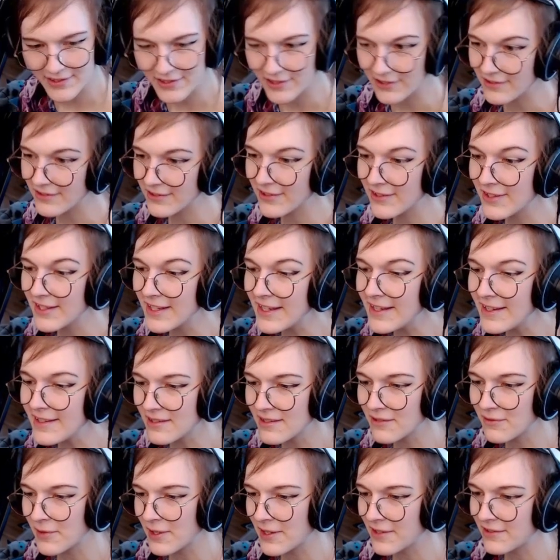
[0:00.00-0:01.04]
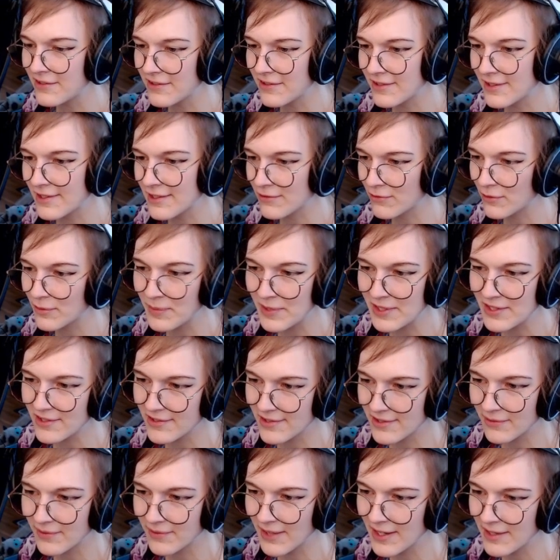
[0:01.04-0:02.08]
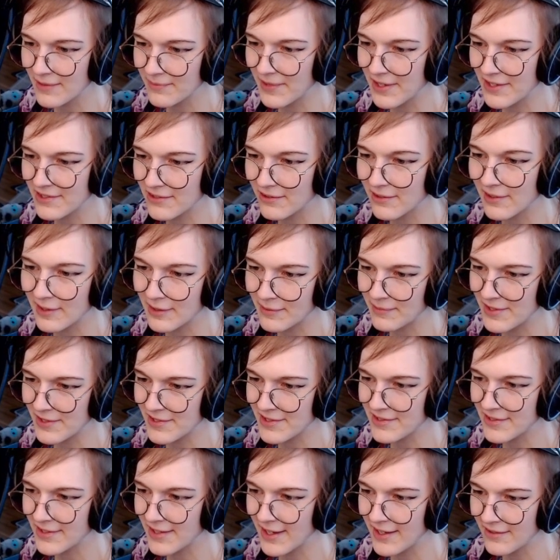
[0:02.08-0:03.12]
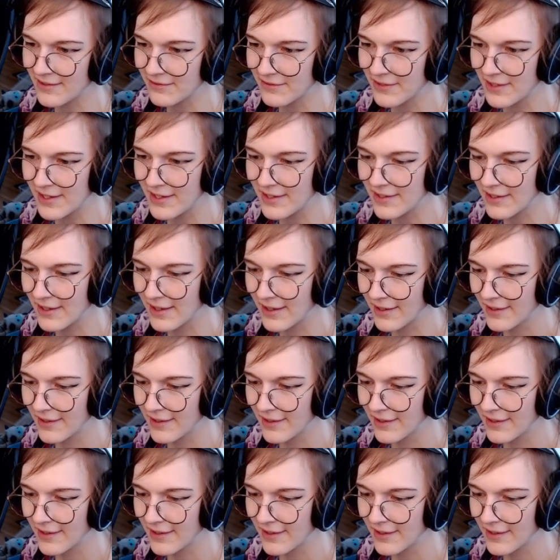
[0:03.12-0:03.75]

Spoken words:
So the easy way to do this would be just to randomize all the meshes again, right?